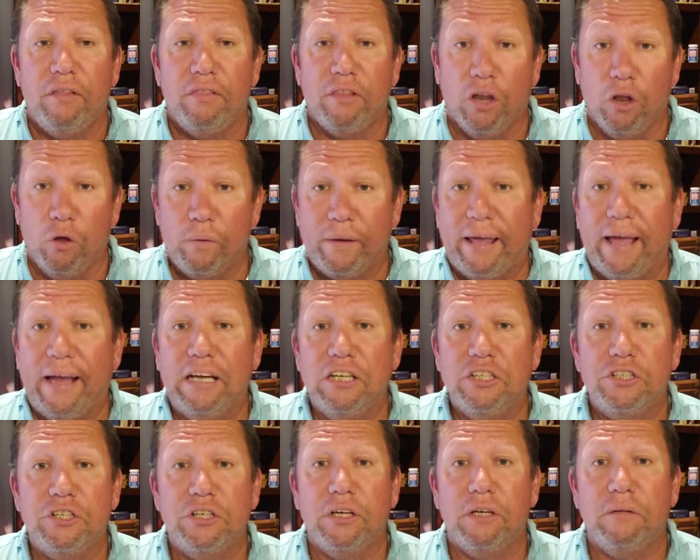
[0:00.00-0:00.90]

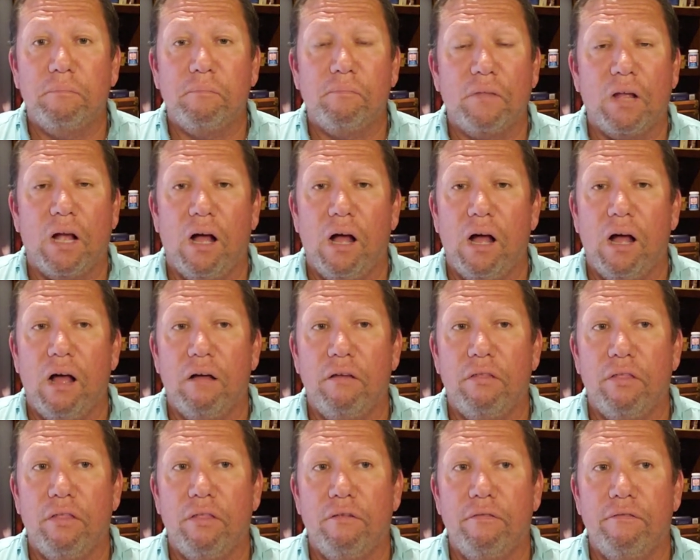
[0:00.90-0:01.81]
location
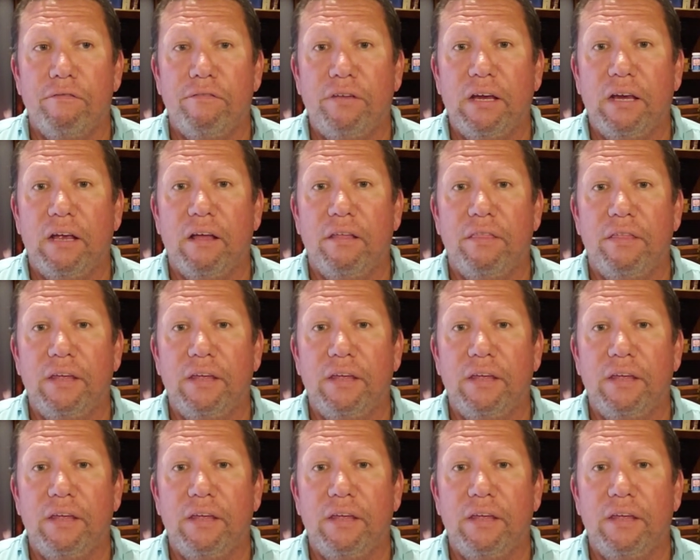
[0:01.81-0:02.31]
via